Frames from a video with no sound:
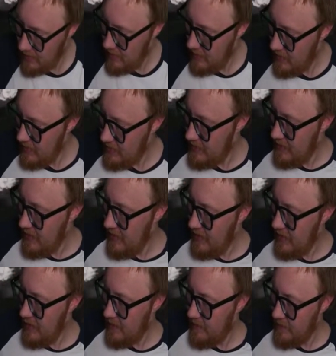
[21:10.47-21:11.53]
Let's
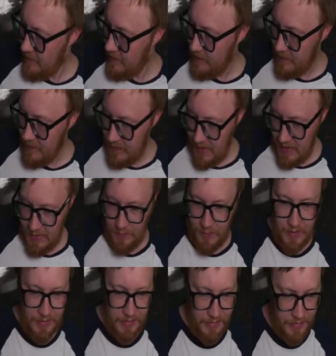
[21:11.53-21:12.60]
see. This
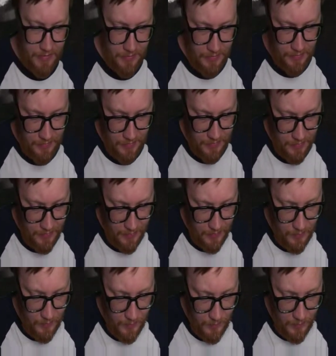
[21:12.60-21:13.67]
was,
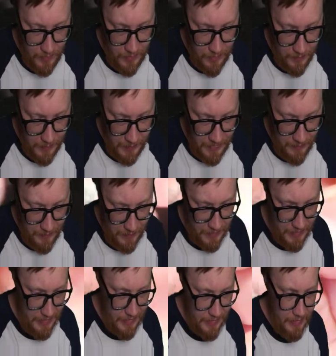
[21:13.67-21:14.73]
what company was
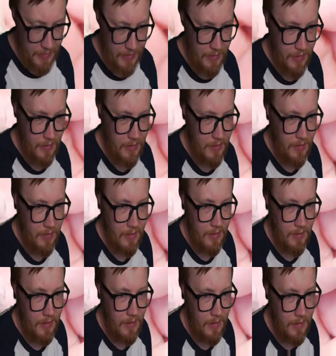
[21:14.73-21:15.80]
this?
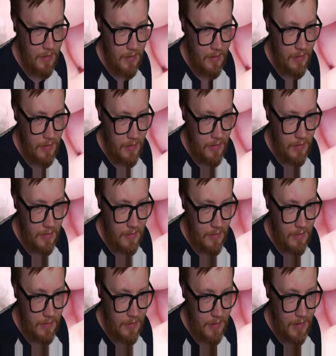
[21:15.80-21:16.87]
I
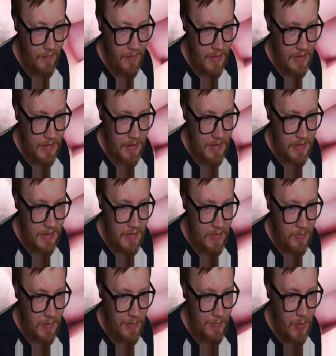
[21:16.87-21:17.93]
think this is
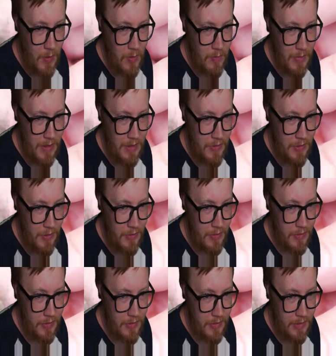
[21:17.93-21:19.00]
Grebo
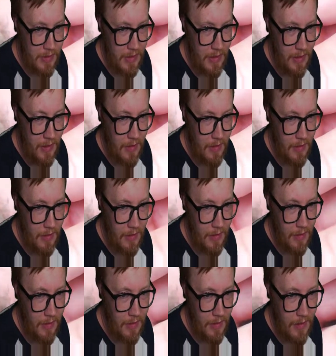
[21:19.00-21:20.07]
Miniatures. They
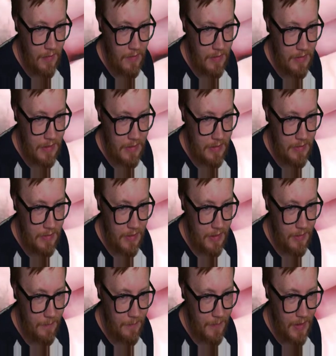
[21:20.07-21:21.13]
are having this,
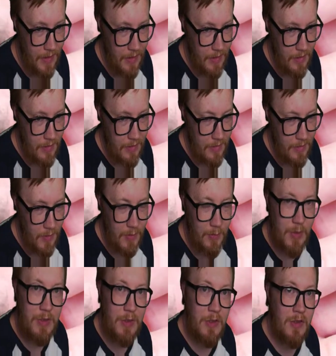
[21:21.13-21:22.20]
not
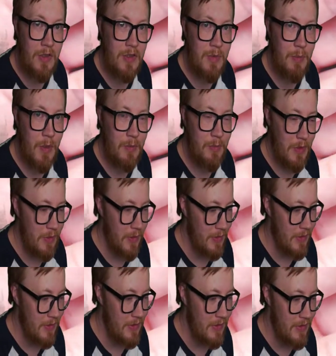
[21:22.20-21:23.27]
Bretonnians, but
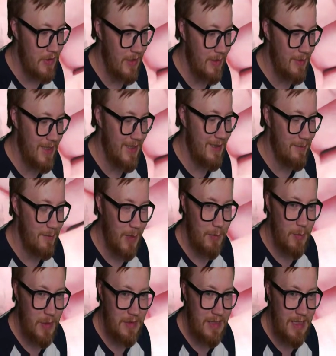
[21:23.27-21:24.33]
Bretonnians Blood
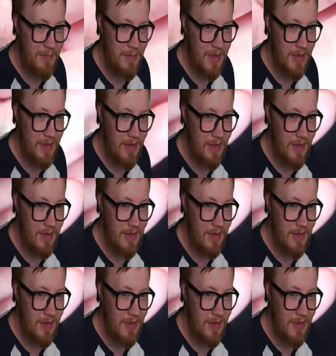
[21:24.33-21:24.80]
Bowl team,